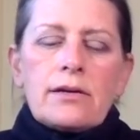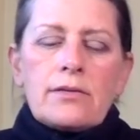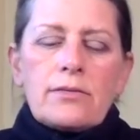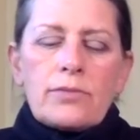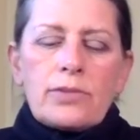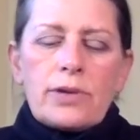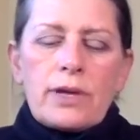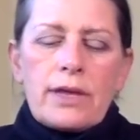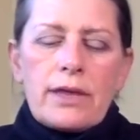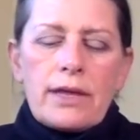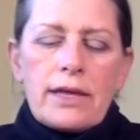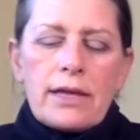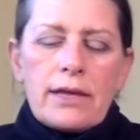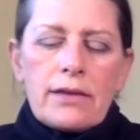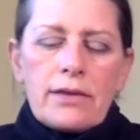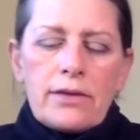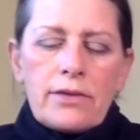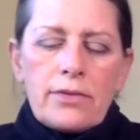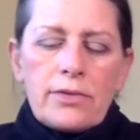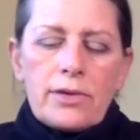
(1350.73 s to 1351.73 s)
breathe
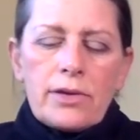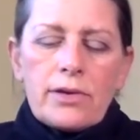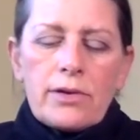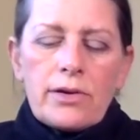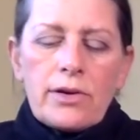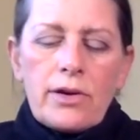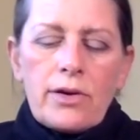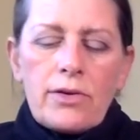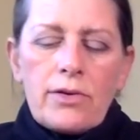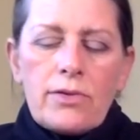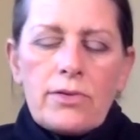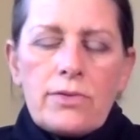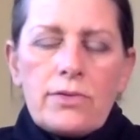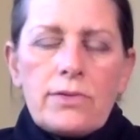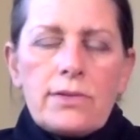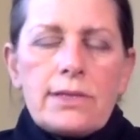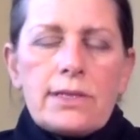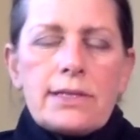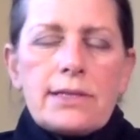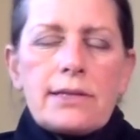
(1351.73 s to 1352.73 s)
in through your
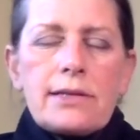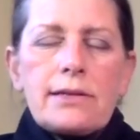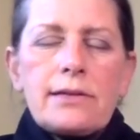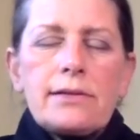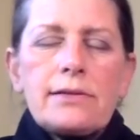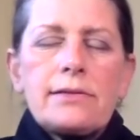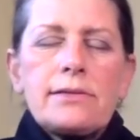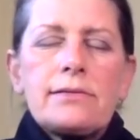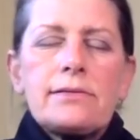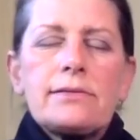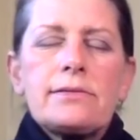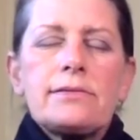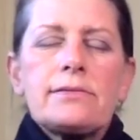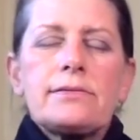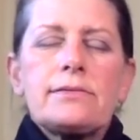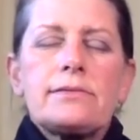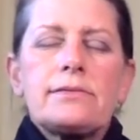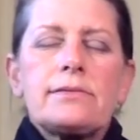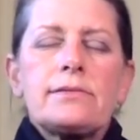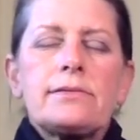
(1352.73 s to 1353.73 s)
nose
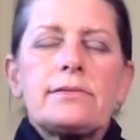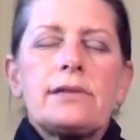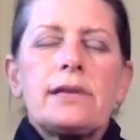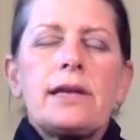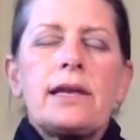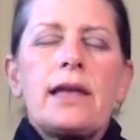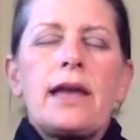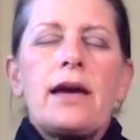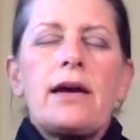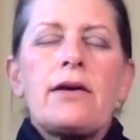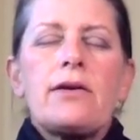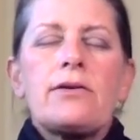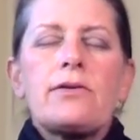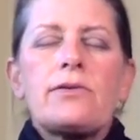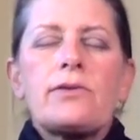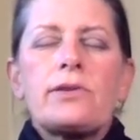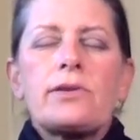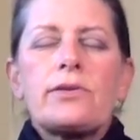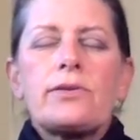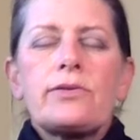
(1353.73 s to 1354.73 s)
and
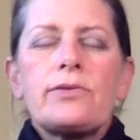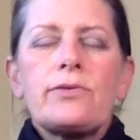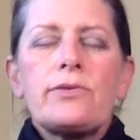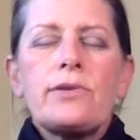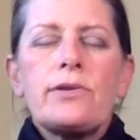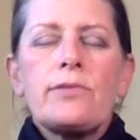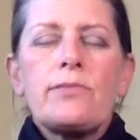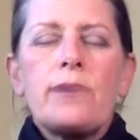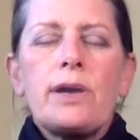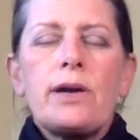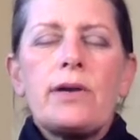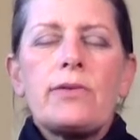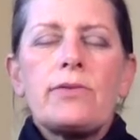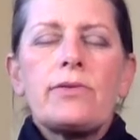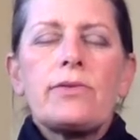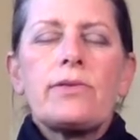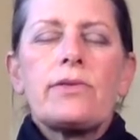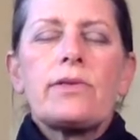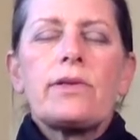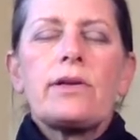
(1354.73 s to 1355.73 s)
out through your
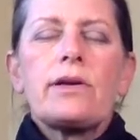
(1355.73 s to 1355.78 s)
mouth.